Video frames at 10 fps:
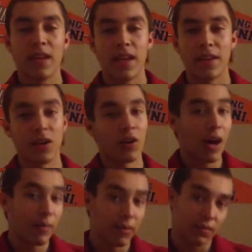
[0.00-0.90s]
And you know
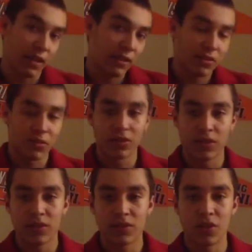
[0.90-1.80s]
I'm a high schooler,
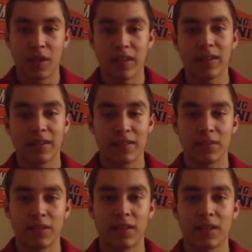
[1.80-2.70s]
so I can connect
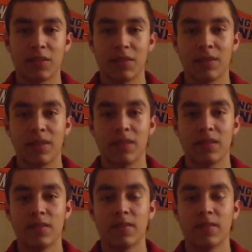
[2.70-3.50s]
connect with them easily.